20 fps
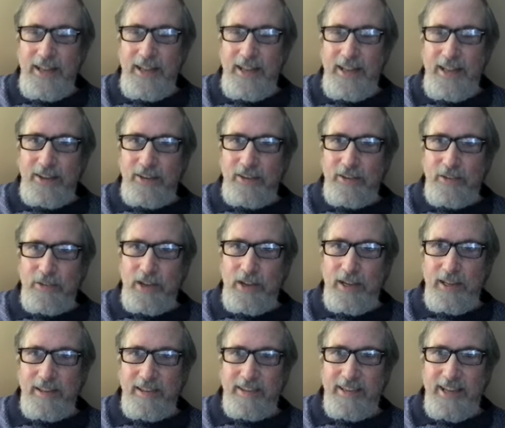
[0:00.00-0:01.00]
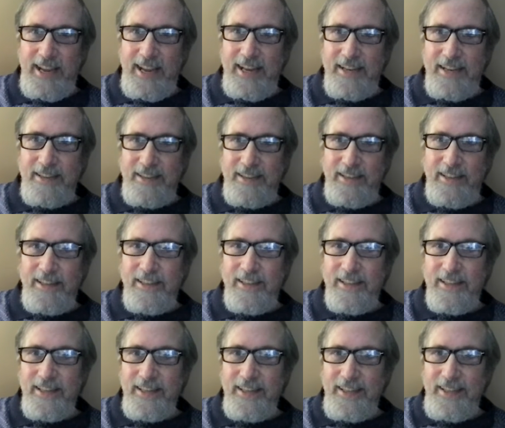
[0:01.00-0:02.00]
because I scanned
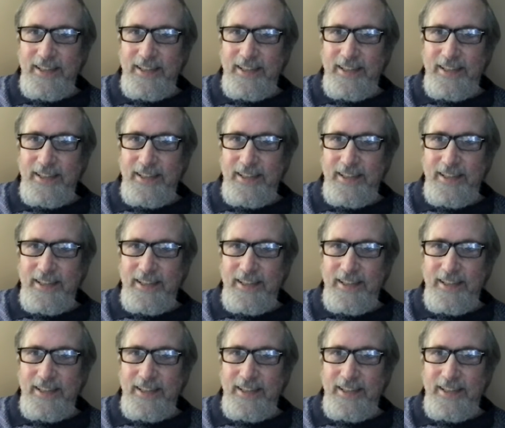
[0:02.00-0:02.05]
in